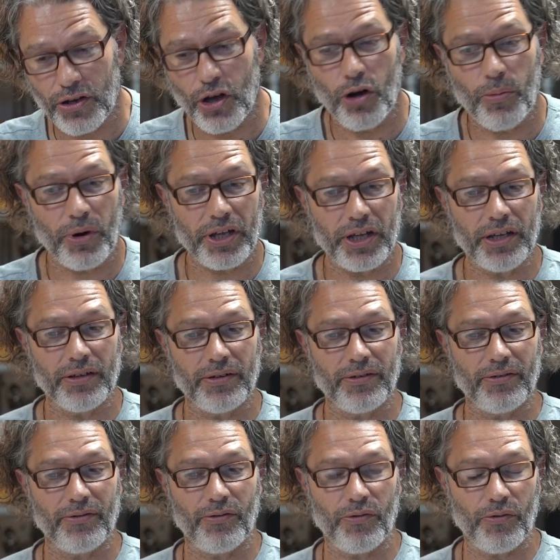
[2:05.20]
not many
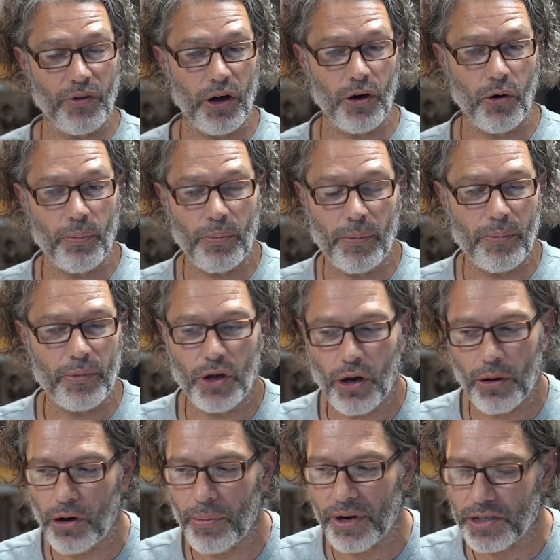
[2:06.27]

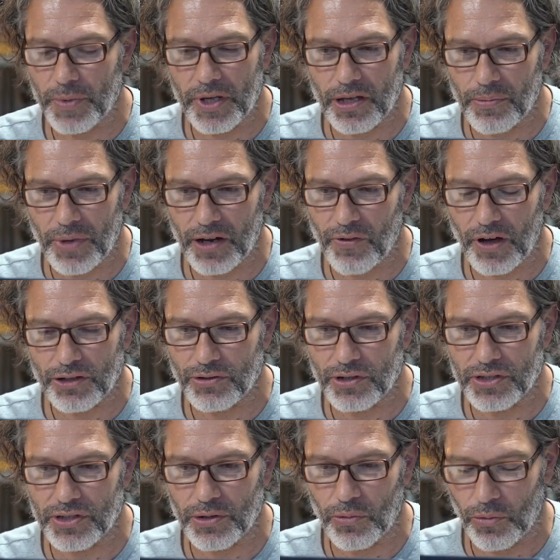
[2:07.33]
speaker
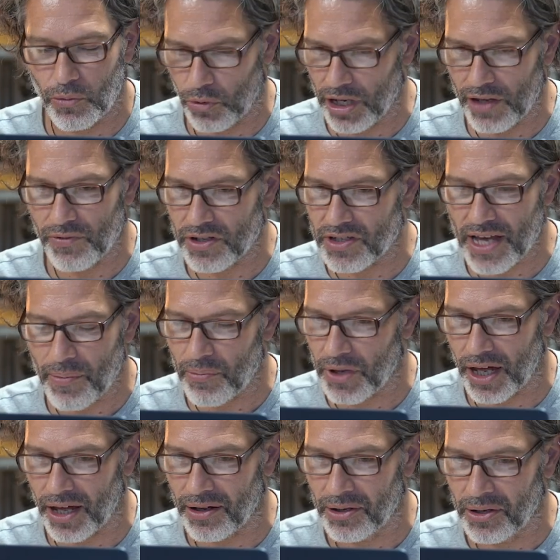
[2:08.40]
manufacturers would even attempt
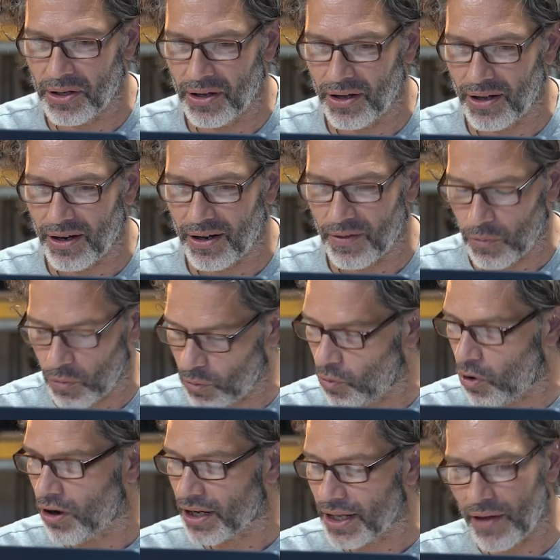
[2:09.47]
that.
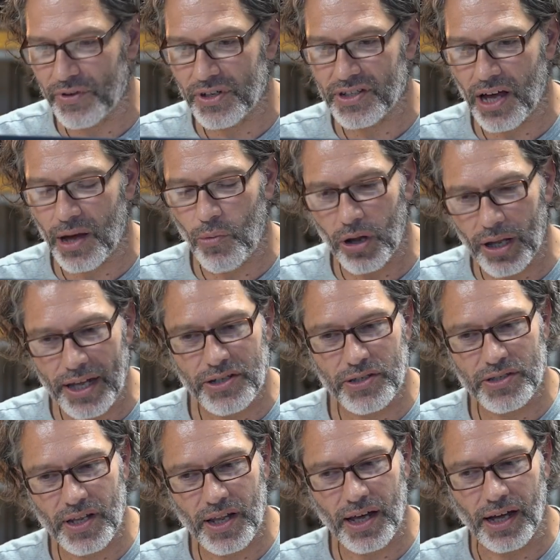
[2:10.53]
What a clever design. What led
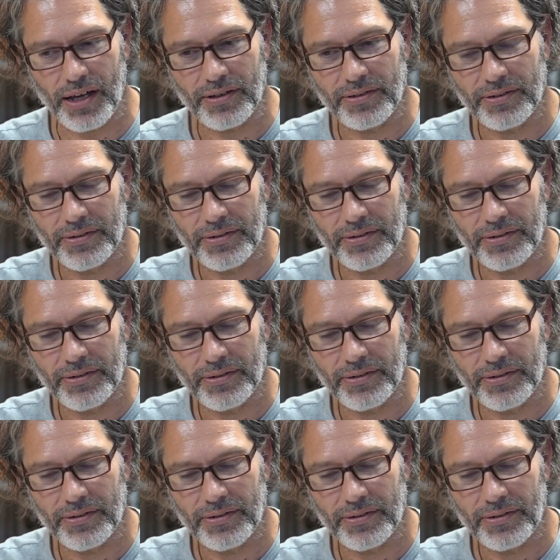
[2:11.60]
you to that?